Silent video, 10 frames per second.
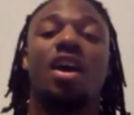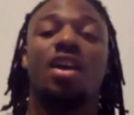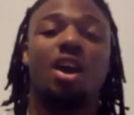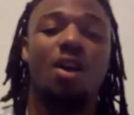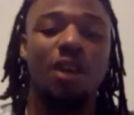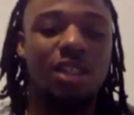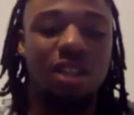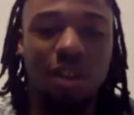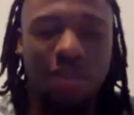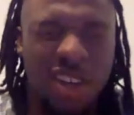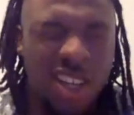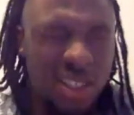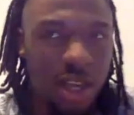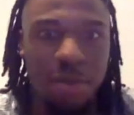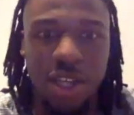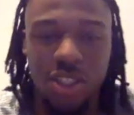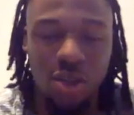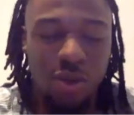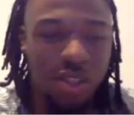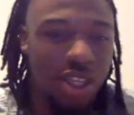They're always there for us. They make
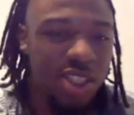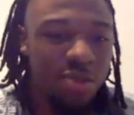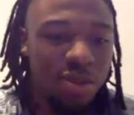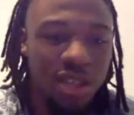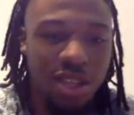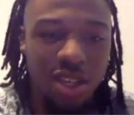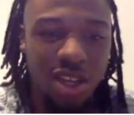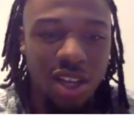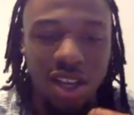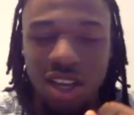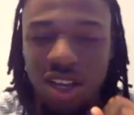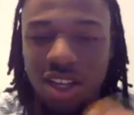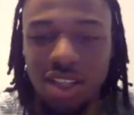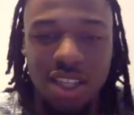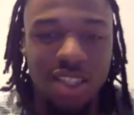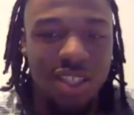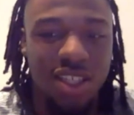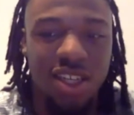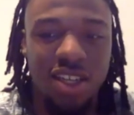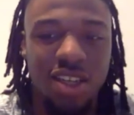sure we're disciplined,
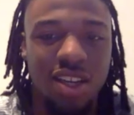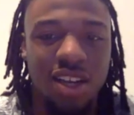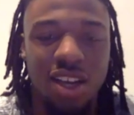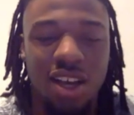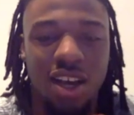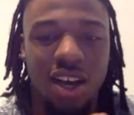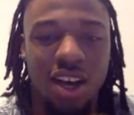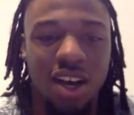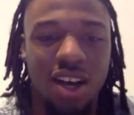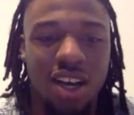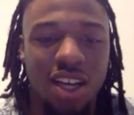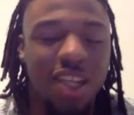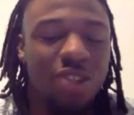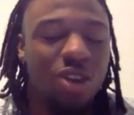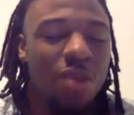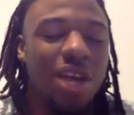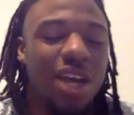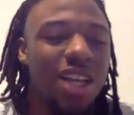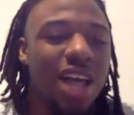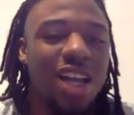conditioning, uh, and they drop
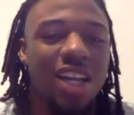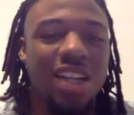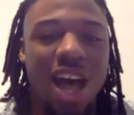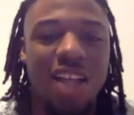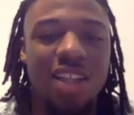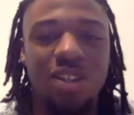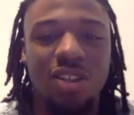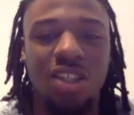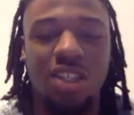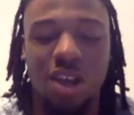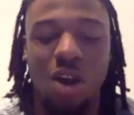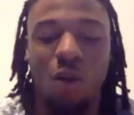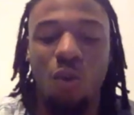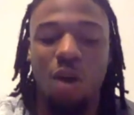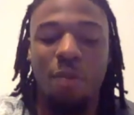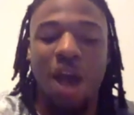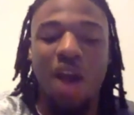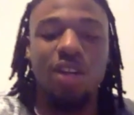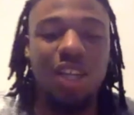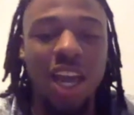like a lot of knowledge on us
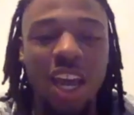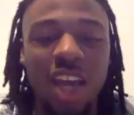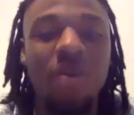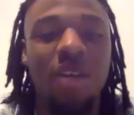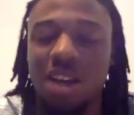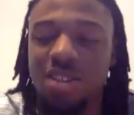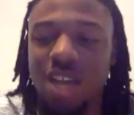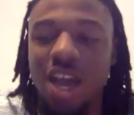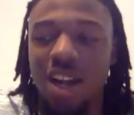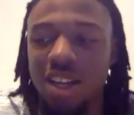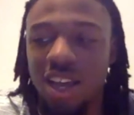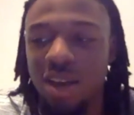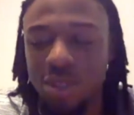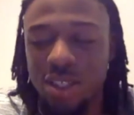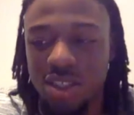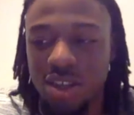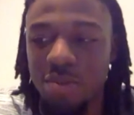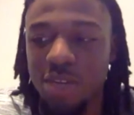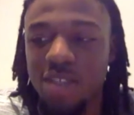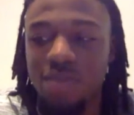about the game and outside of the game, which is
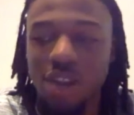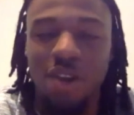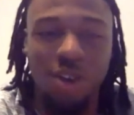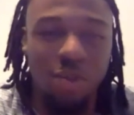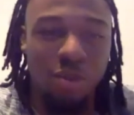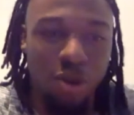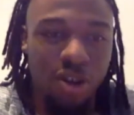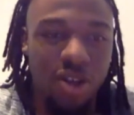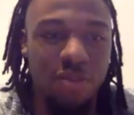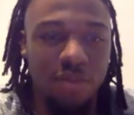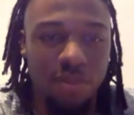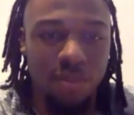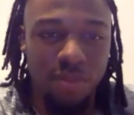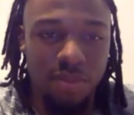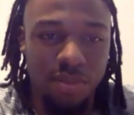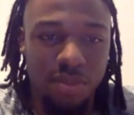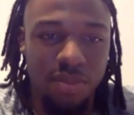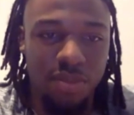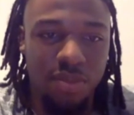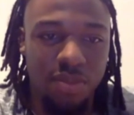something that's very important.
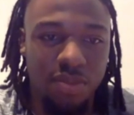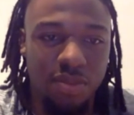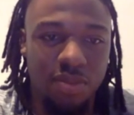Okay.